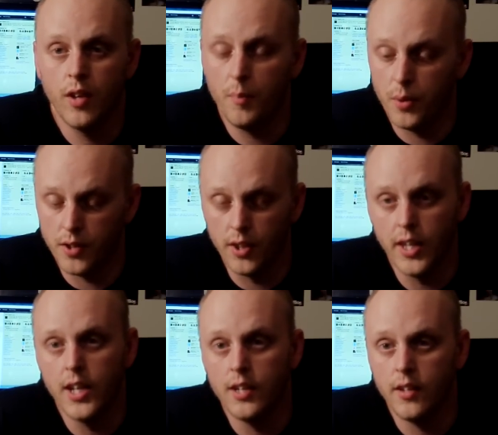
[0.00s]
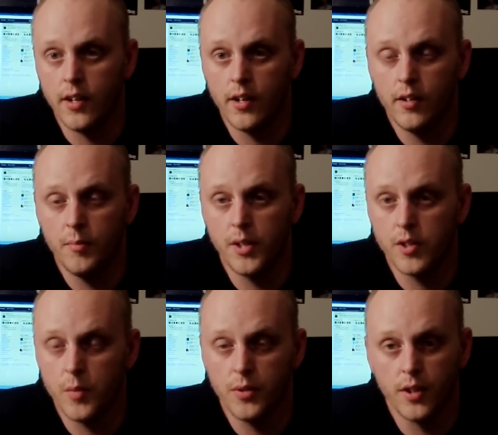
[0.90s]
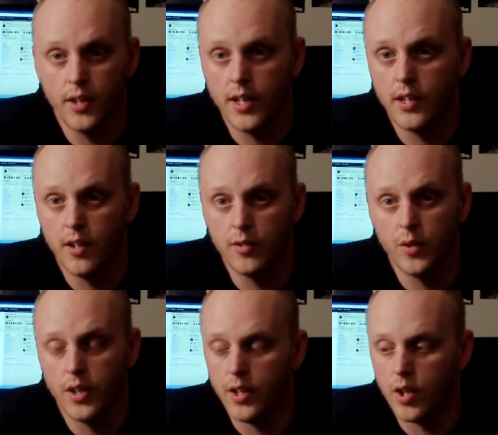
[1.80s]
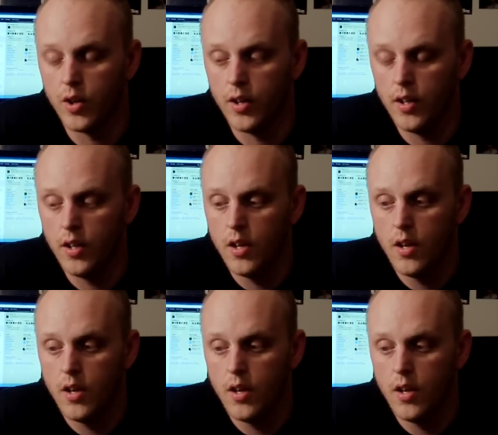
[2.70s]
And put the link in there. Make sure you put the link in there so you can click on it.